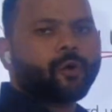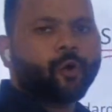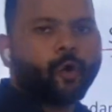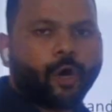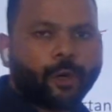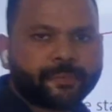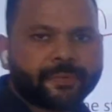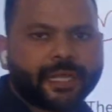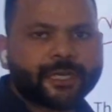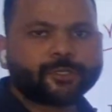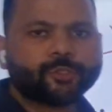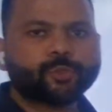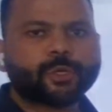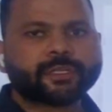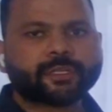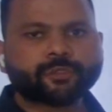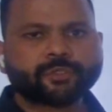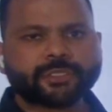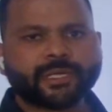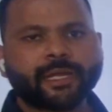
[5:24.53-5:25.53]
Hope that you
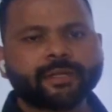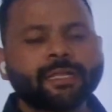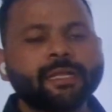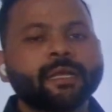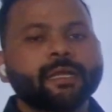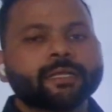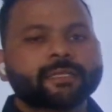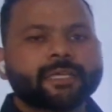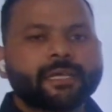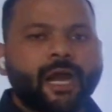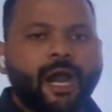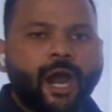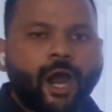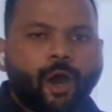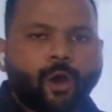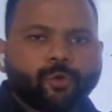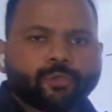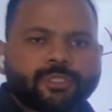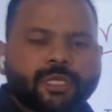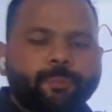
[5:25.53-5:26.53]
understand
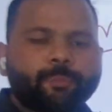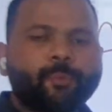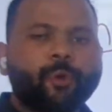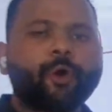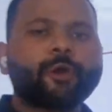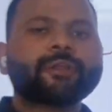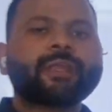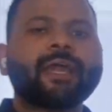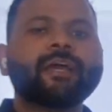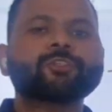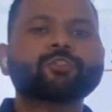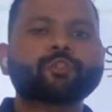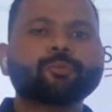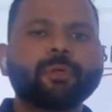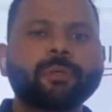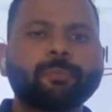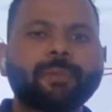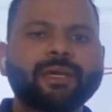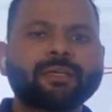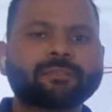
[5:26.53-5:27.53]
how the point has to
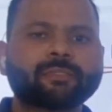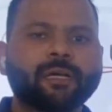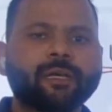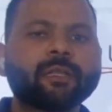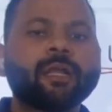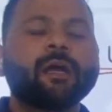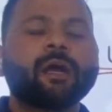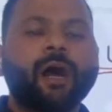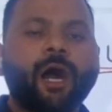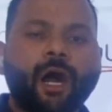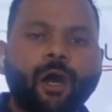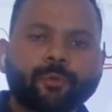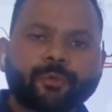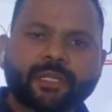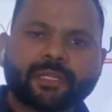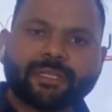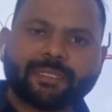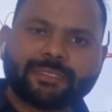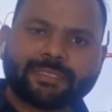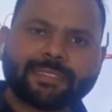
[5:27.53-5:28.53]
be measured, how
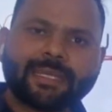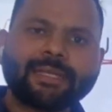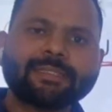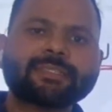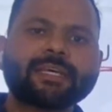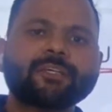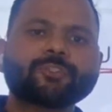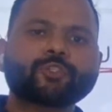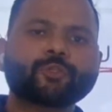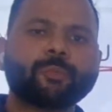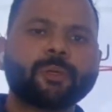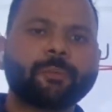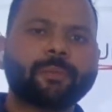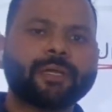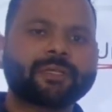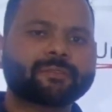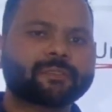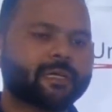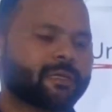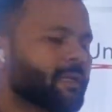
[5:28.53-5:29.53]
the distance has to be
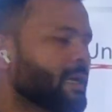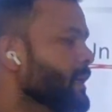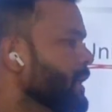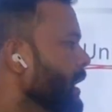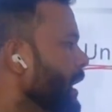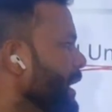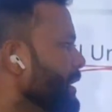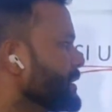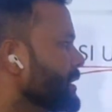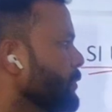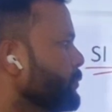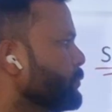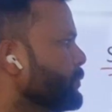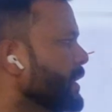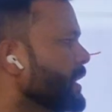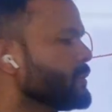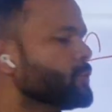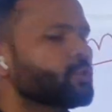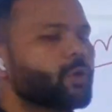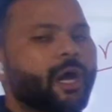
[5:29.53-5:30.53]
measured, and the
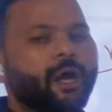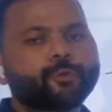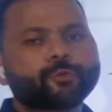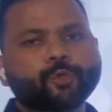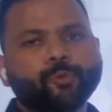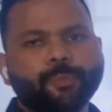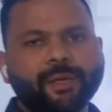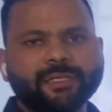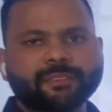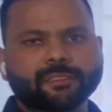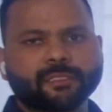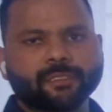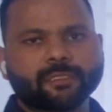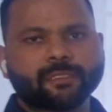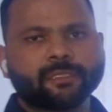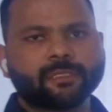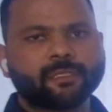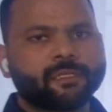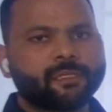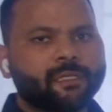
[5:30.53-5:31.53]
way you have to
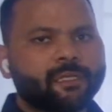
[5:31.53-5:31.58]
measure.